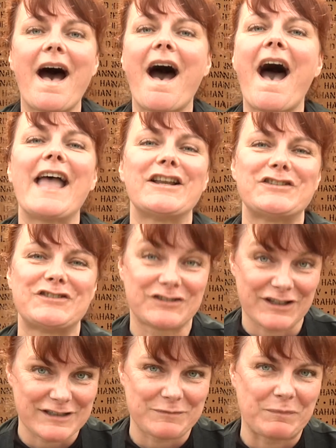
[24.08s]
I had
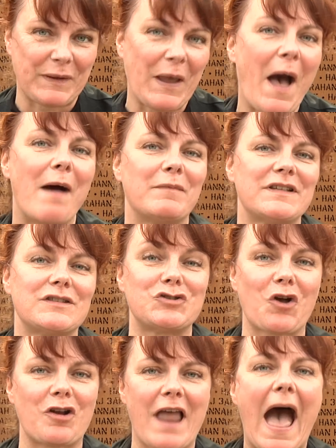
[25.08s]
just become a St
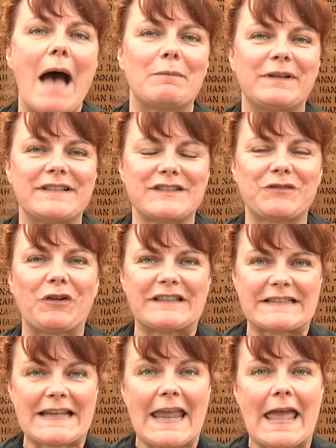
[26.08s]
John ambulance
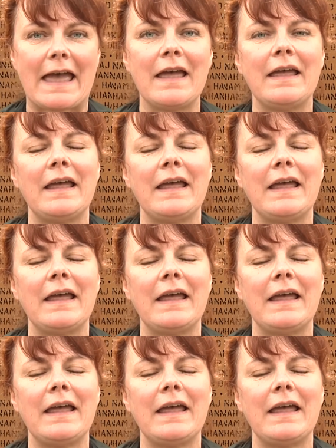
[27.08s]
volunteer,